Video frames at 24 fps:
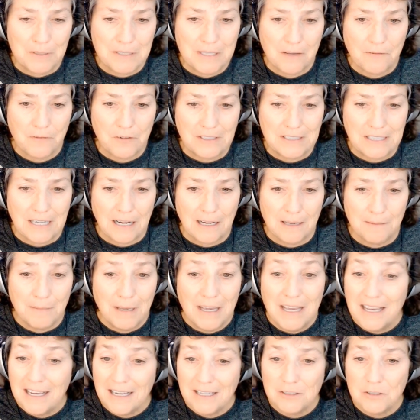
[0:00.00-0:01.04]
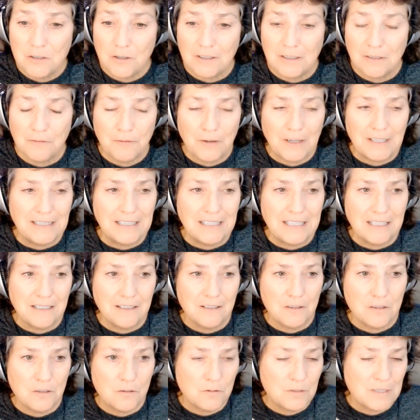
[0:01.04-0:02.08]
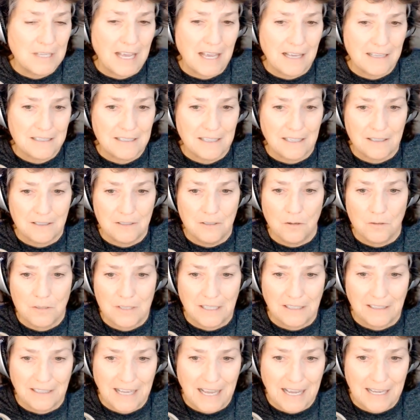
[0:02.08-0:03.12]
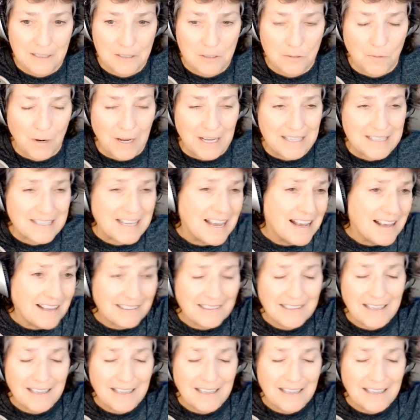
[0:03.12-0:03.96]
Pacific time and join the friendly and enthusiastic NosillaCastaways,